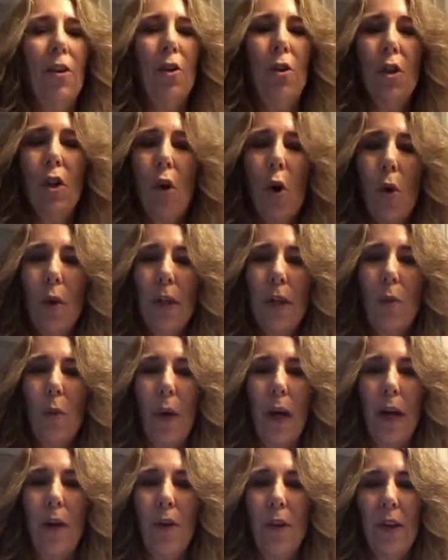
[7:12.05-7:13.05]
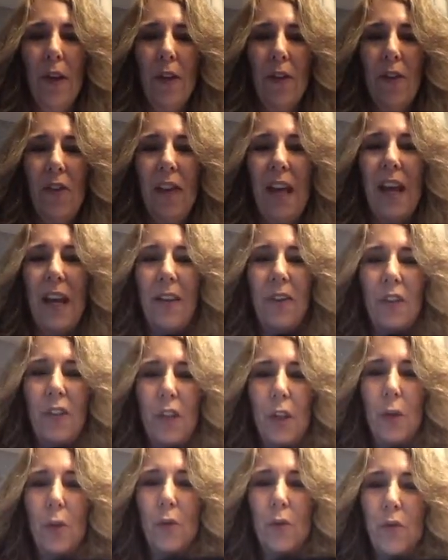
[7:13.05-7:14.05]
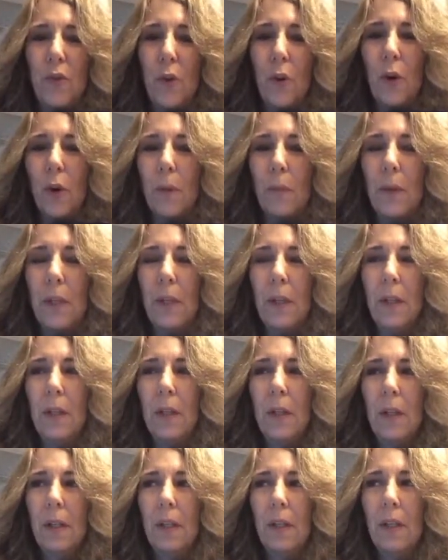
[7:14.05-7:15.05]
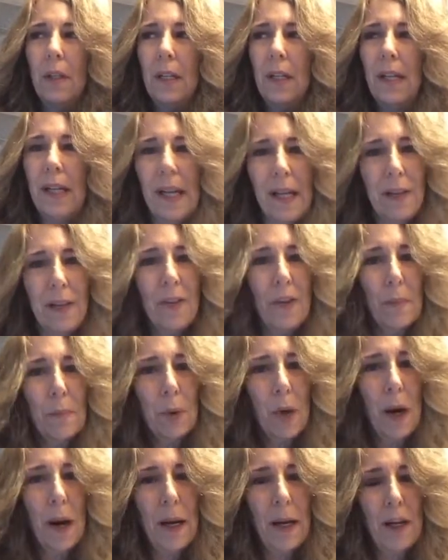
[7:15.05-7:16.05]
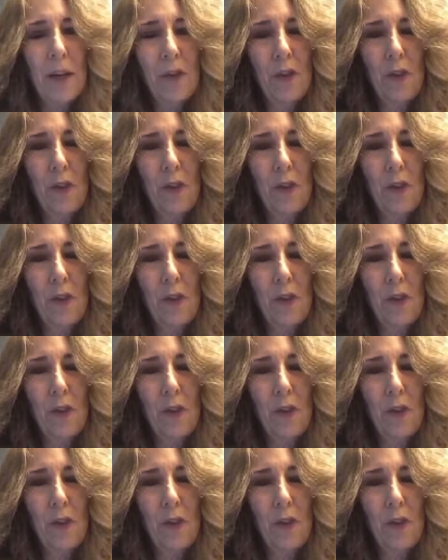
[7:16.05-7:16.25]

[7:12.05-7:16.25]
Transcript: You can only wear this as a uniform as the pro, as